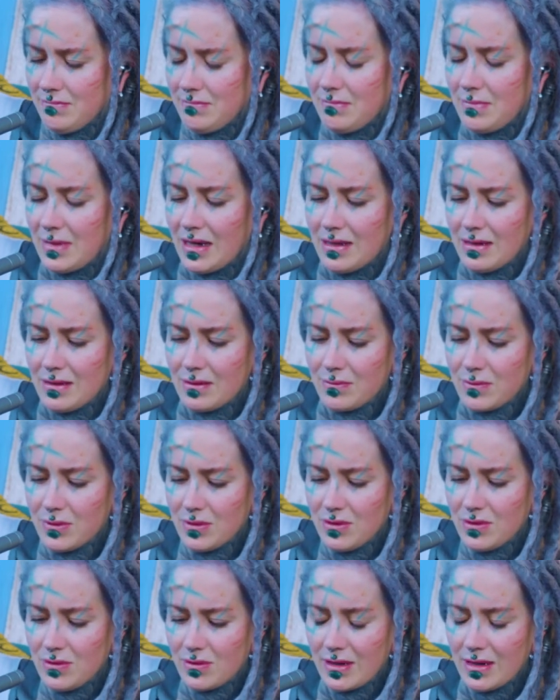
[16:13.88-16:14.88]
made the
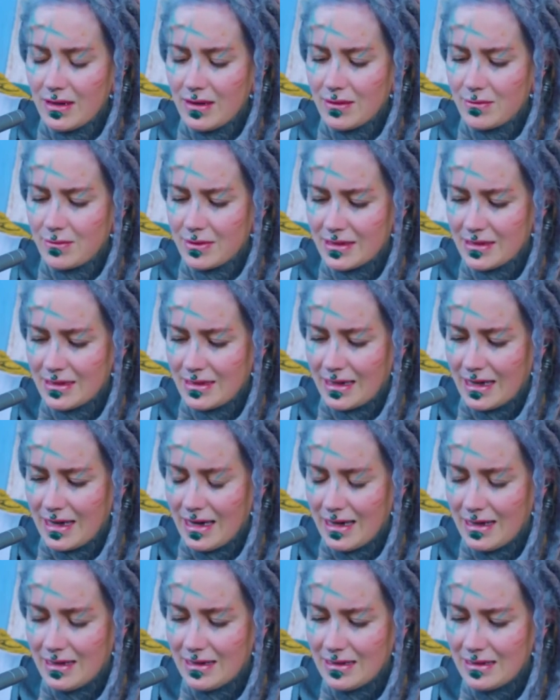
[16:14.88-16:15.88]
wood together with the
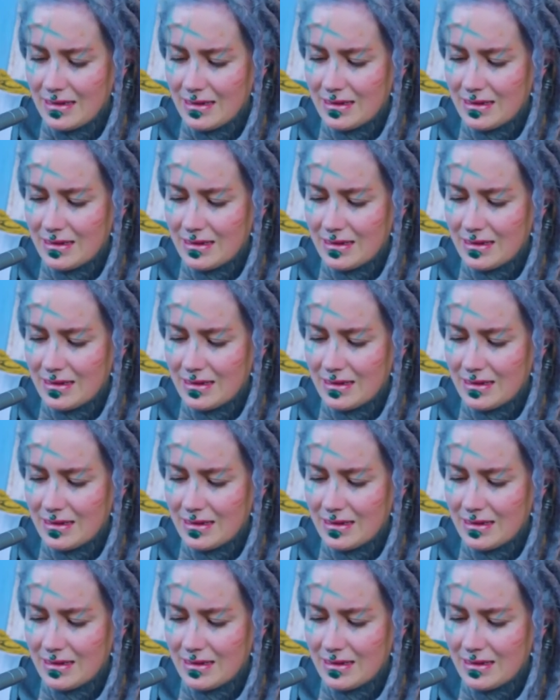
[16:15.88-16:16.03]
can,